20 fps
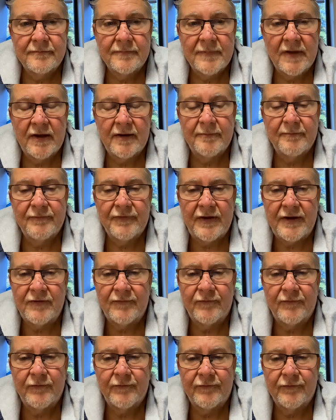I'm
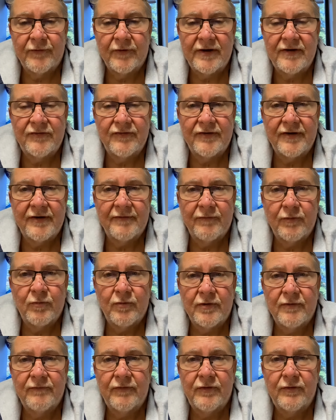thankful for each and every
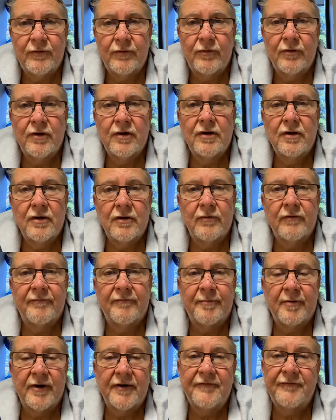one of you who've
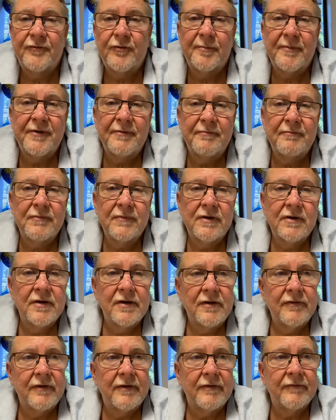prayed for me,
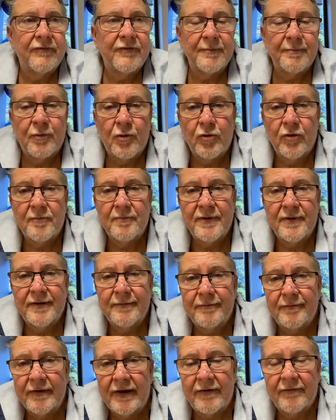have supported
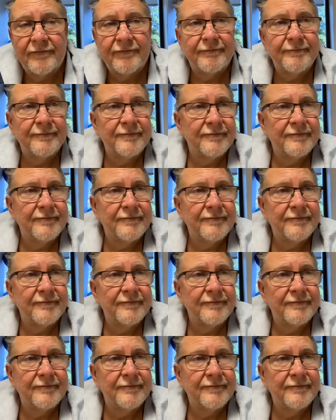me, have,